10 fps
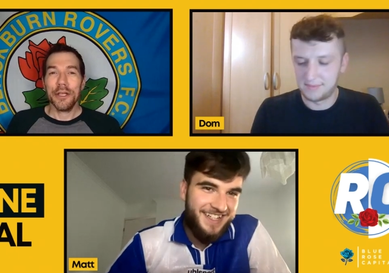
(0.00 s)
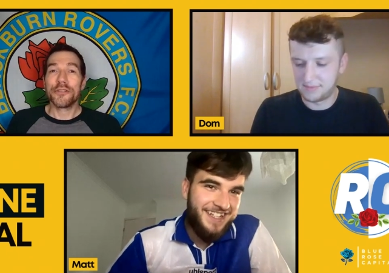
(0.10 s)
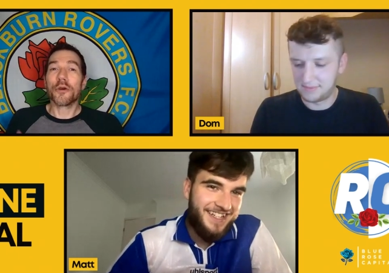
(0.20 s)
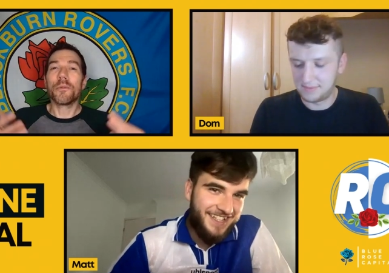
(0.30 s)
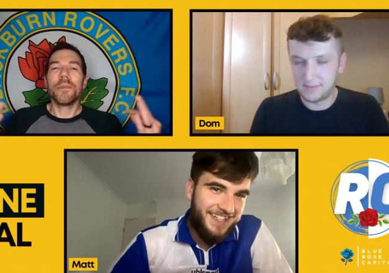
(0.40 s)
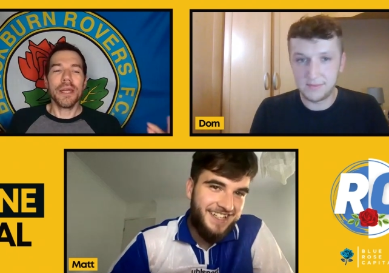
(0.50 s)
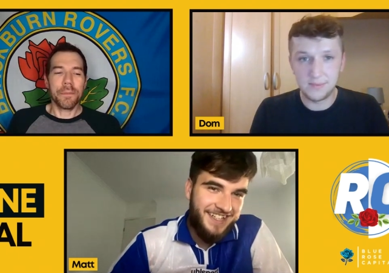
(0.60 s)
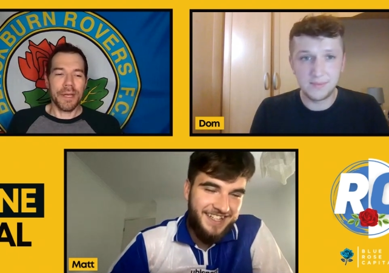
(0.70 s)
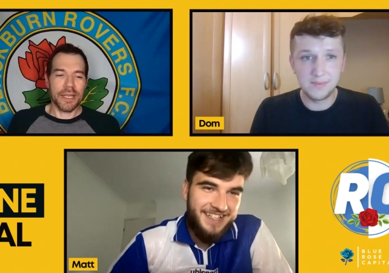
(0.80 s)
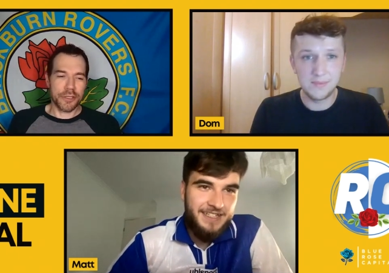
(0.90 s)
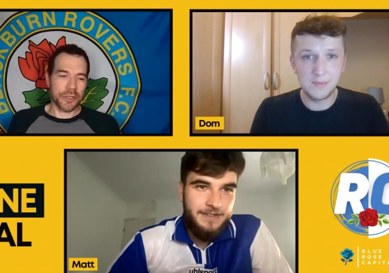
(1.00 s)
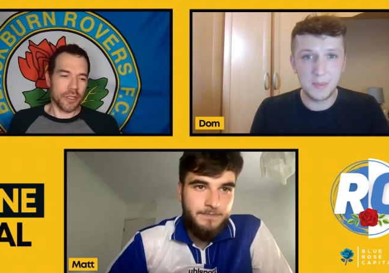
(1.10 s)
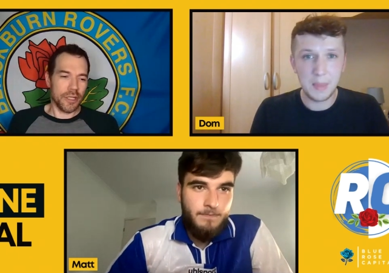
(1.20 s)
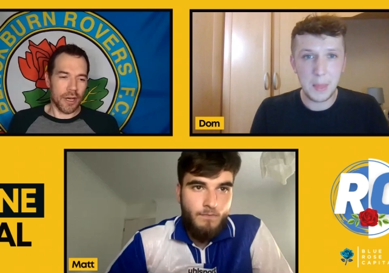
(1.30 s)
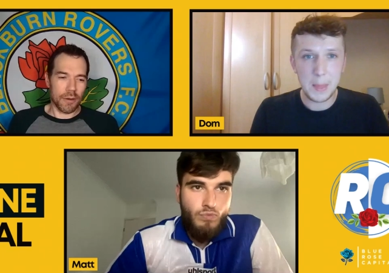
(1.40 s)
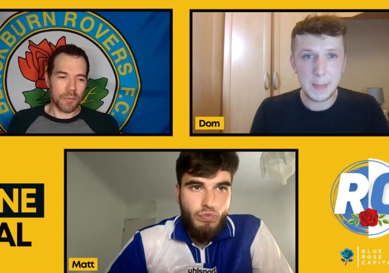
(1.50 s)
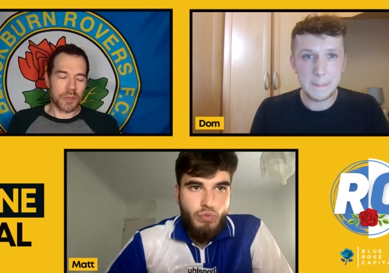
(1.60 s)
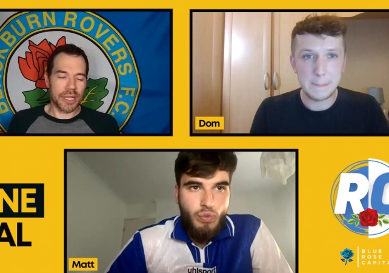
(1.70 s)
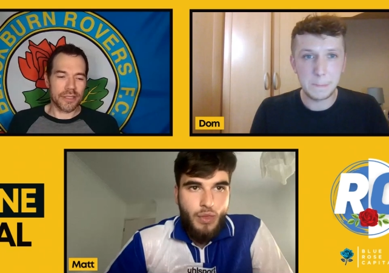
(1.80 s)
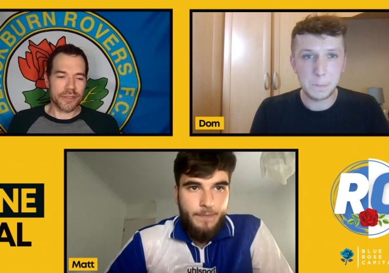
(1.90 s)
Speaker 1: So, big picture, y'all,
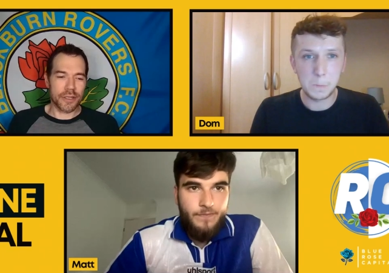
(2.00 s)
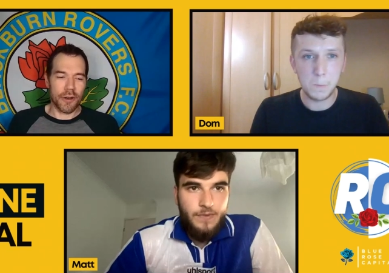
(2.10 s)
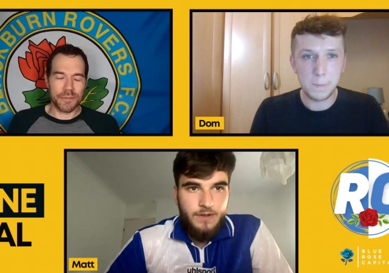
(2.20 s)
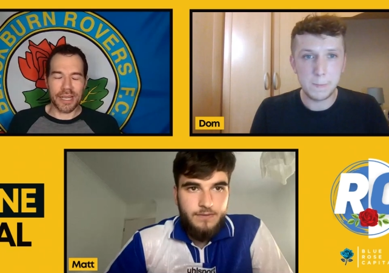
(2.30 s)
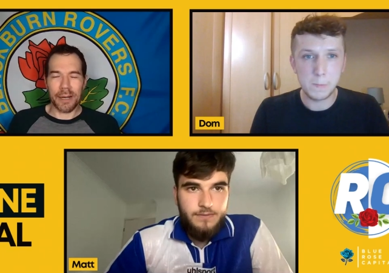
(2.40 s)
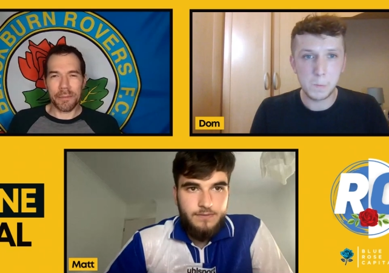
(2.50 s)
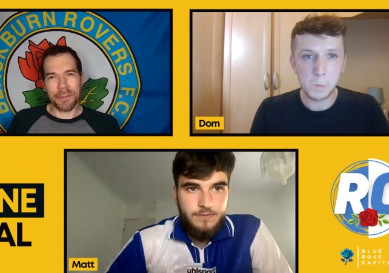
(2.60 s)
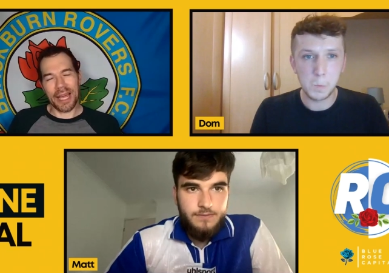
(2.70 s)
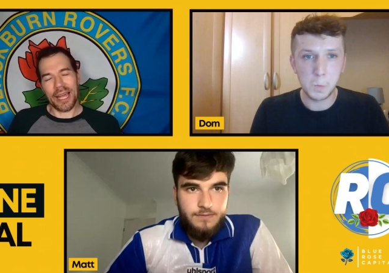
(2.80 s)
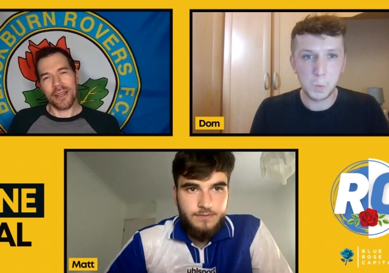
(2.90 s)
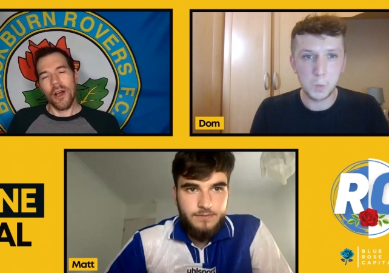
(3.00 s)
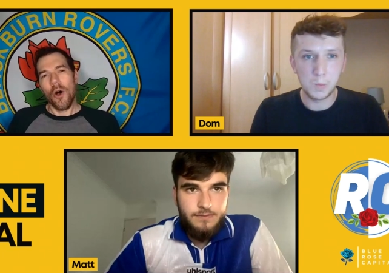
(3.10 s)
bring us home, Dom and Matt.